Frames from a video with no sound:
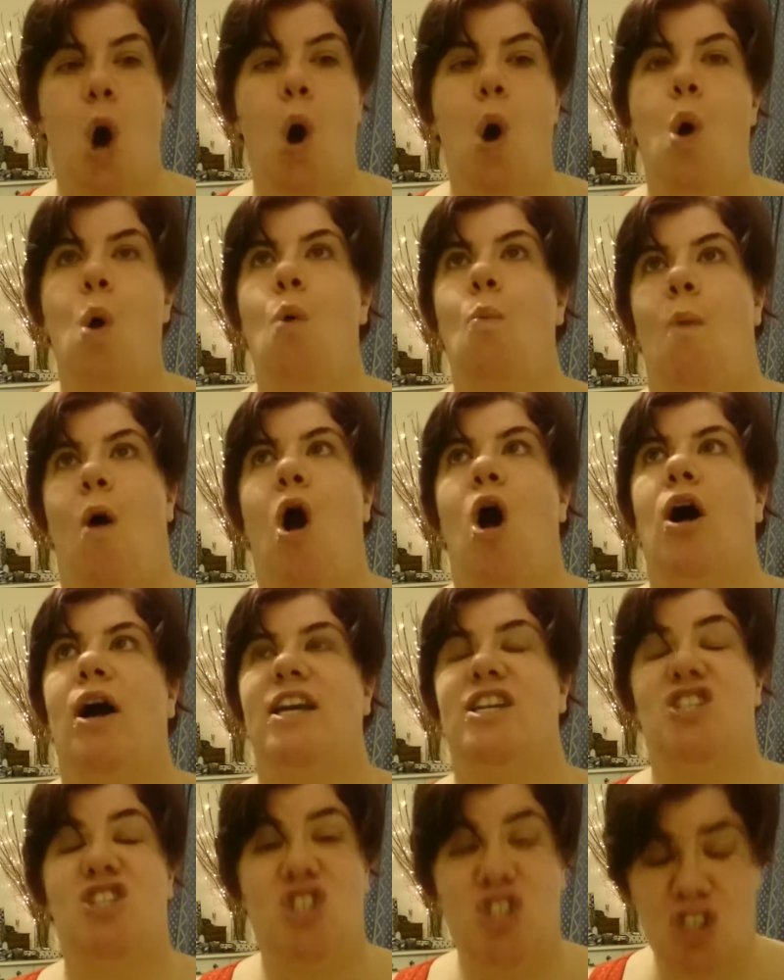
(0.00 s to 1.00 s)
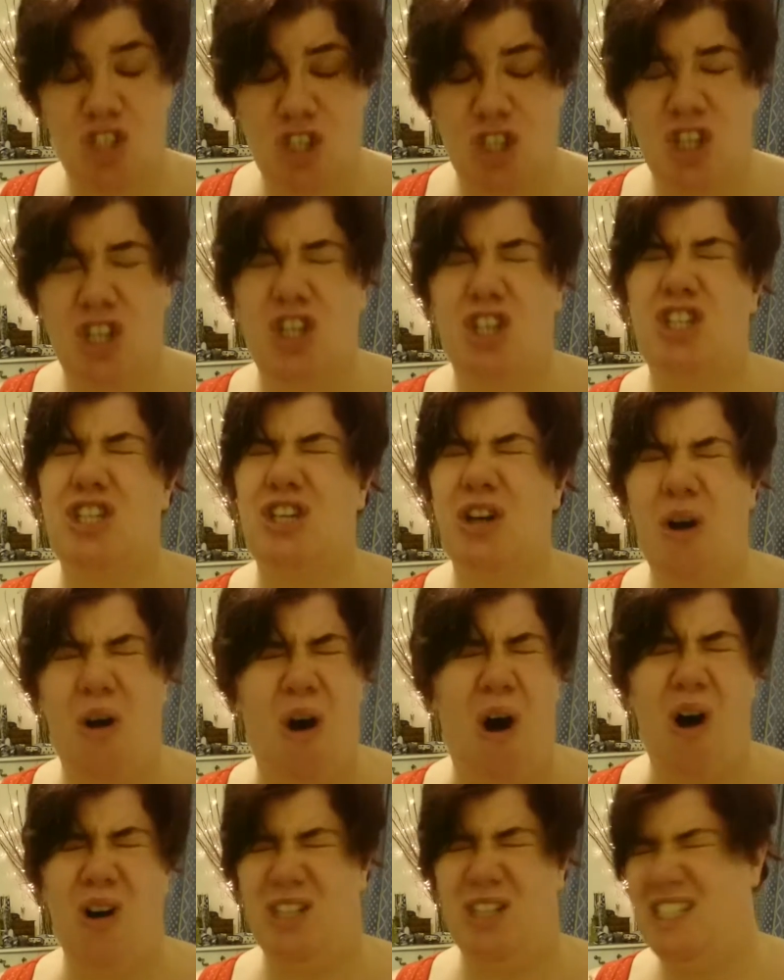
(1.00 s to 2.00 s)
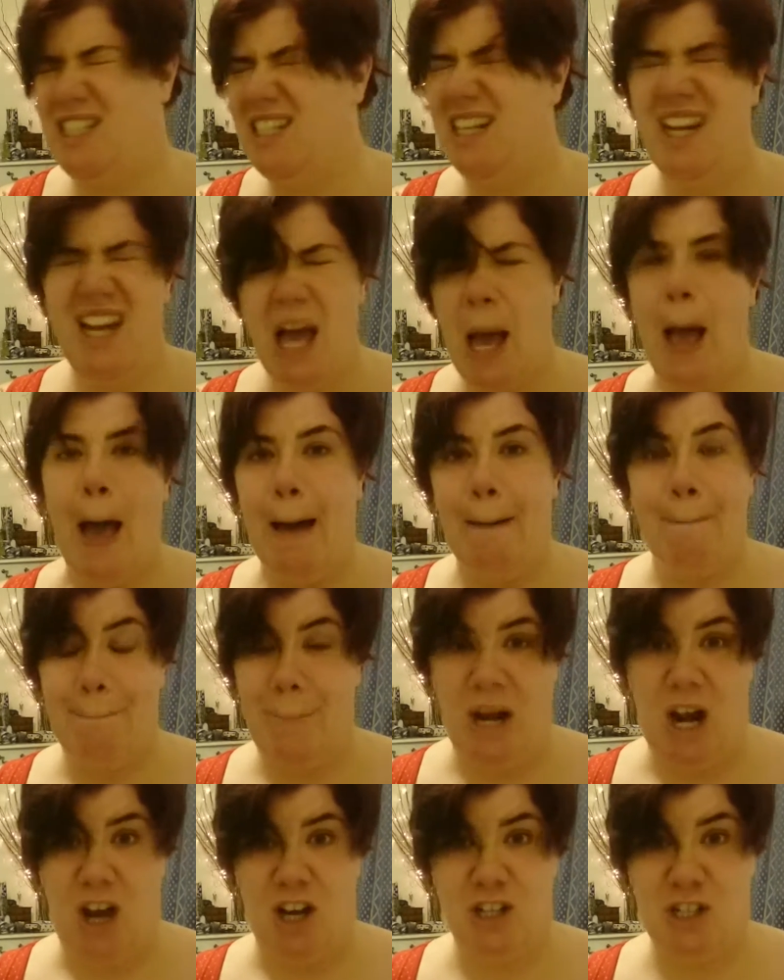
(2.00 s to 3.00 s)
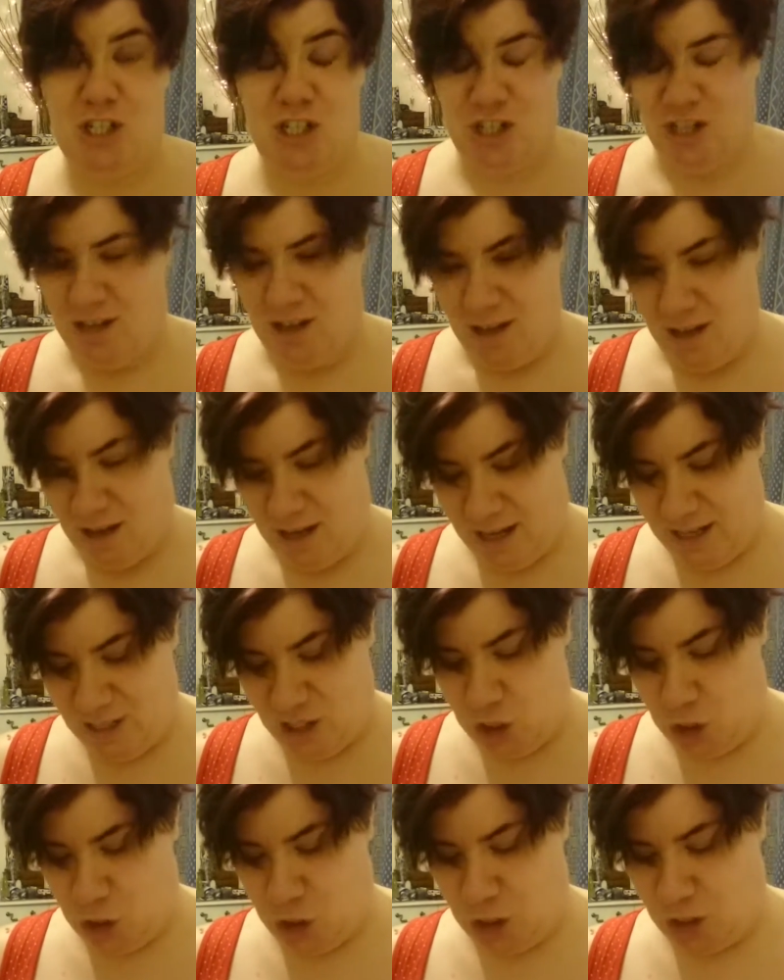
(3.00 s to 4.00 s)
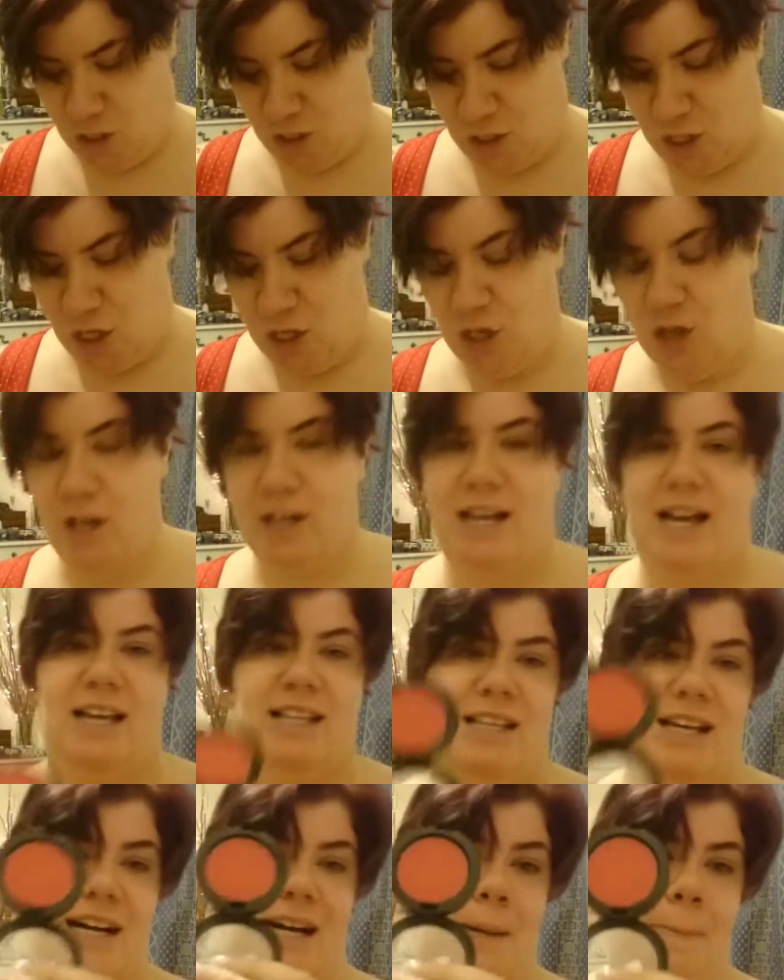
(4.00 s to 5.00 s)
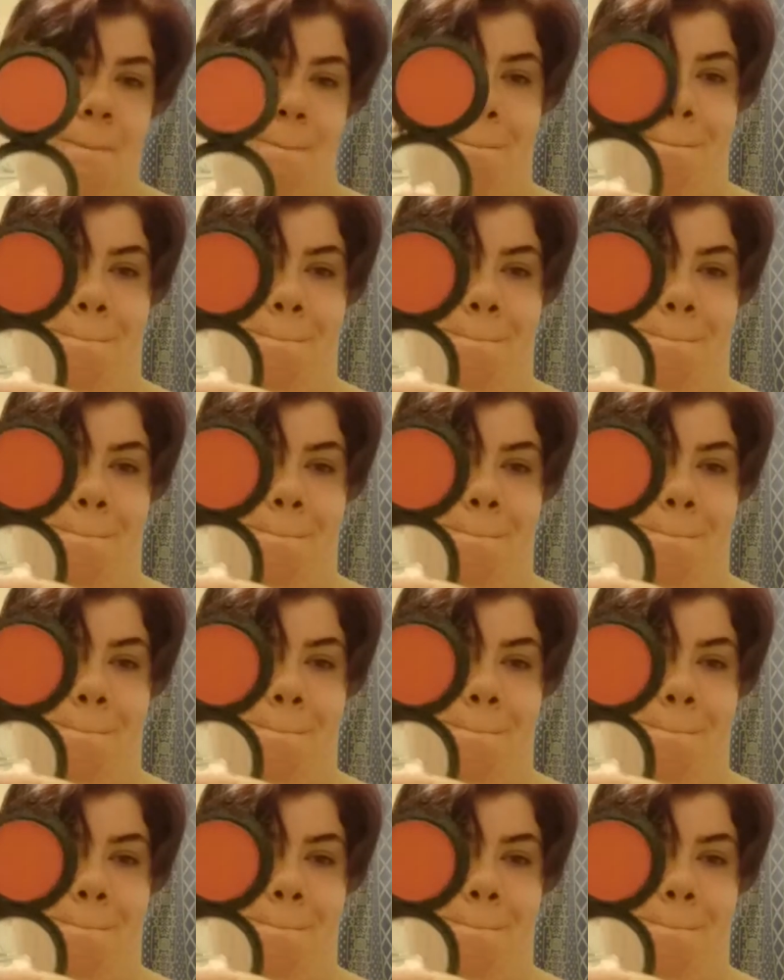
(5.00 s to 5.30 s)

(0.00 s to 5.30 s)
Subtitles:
oh my God, blush. This is just, look at that.